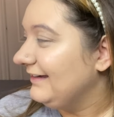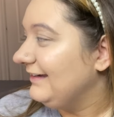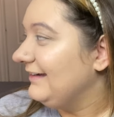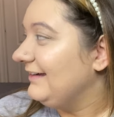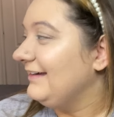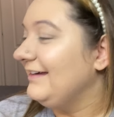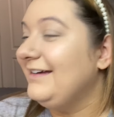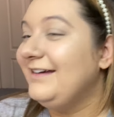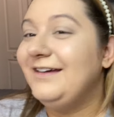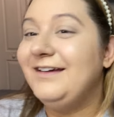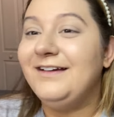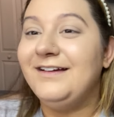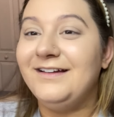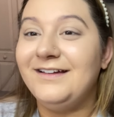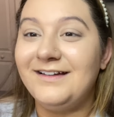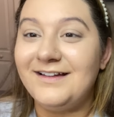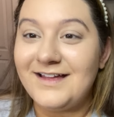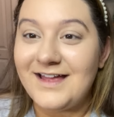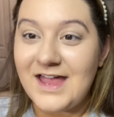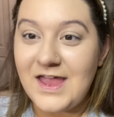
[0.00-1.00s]
You're going to
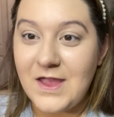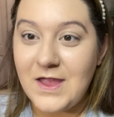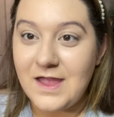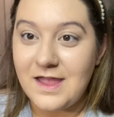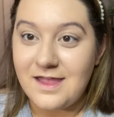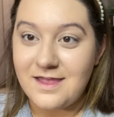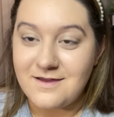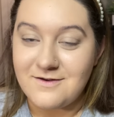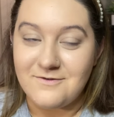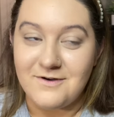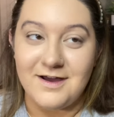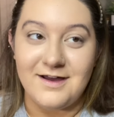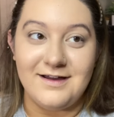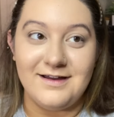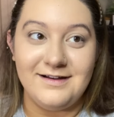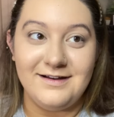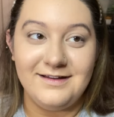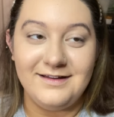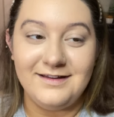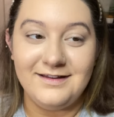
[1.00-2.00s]
get it right. Oh,
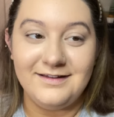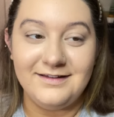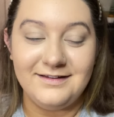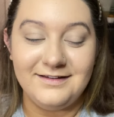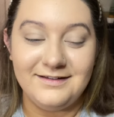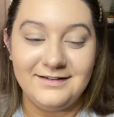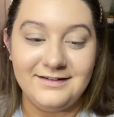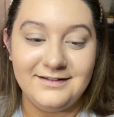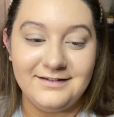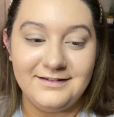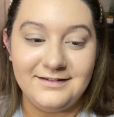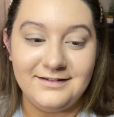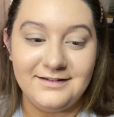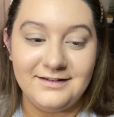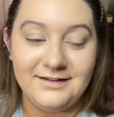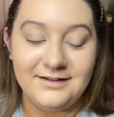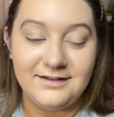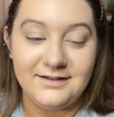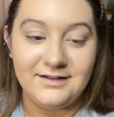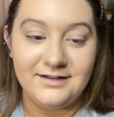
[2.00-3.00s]
God. What was Rose's
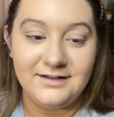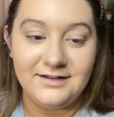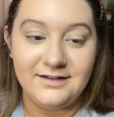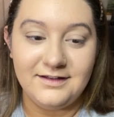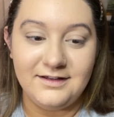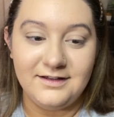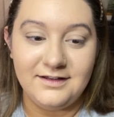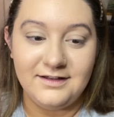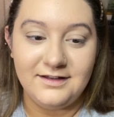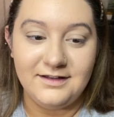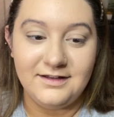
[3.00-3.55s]
necklace called?